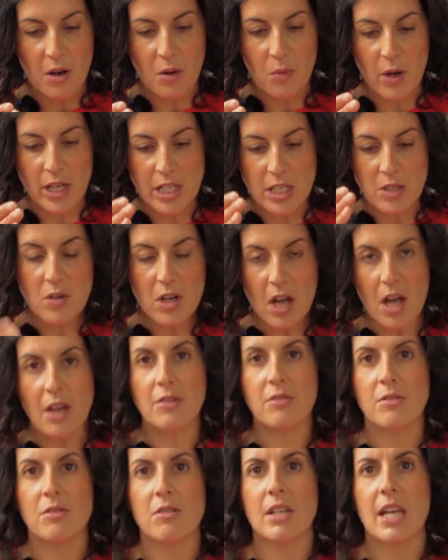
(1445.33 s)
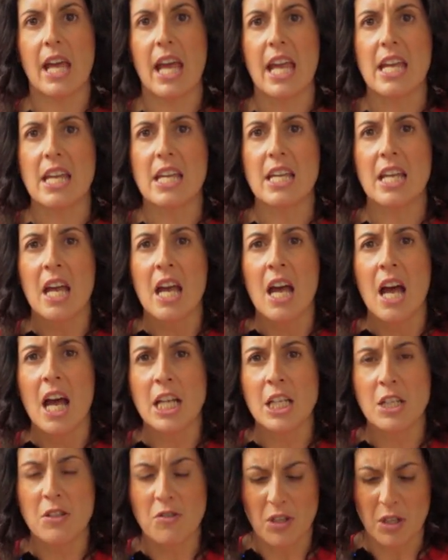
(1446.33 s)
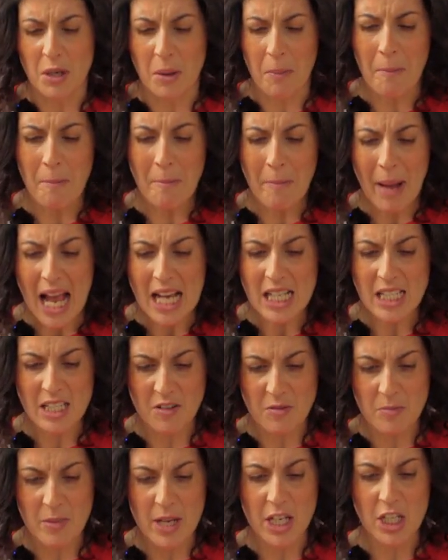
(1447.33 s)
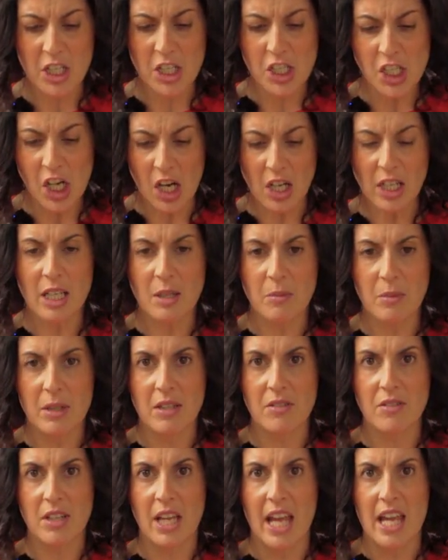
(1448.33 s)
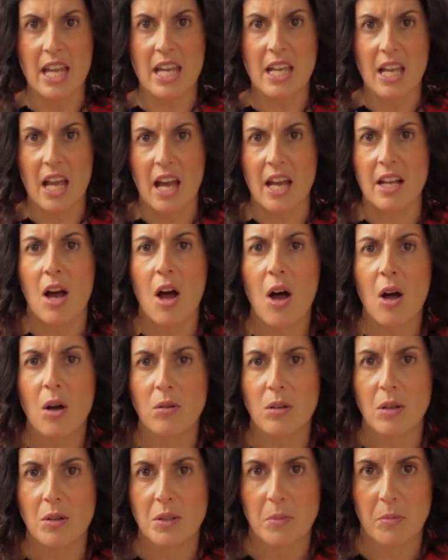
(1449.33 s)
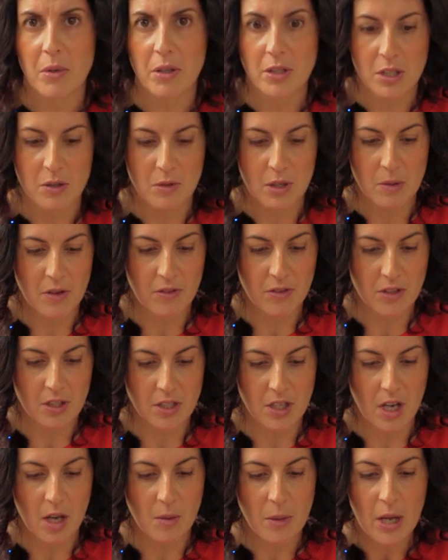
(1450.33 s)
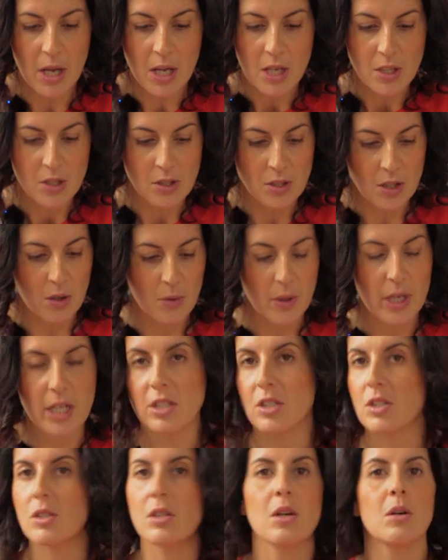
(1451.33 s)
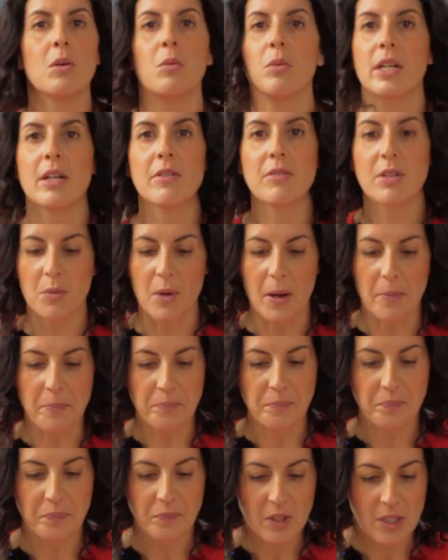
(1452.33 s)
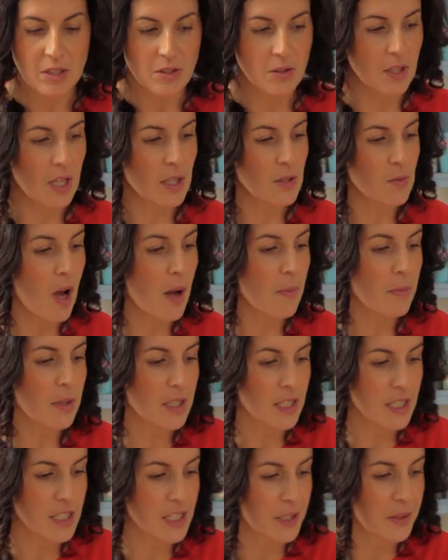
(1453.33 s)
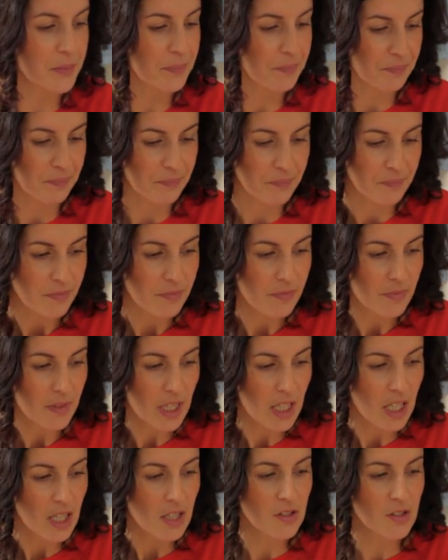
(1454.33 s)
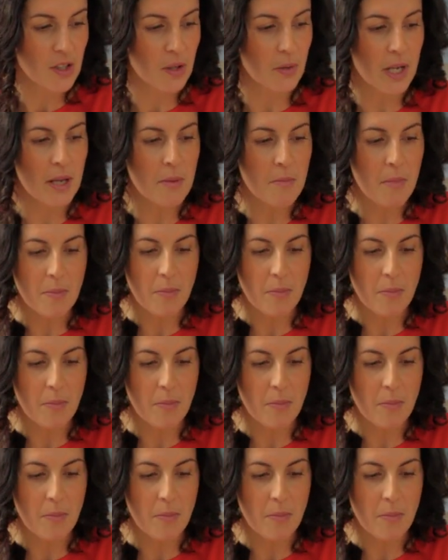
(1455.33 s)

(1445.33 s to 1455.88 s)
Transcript: when you cut through a cake and you've got a massive, big, chunky bit of cake and a whole load of buttercream over the top. So it's whatever you want. So that's what I'm gonna do. So in my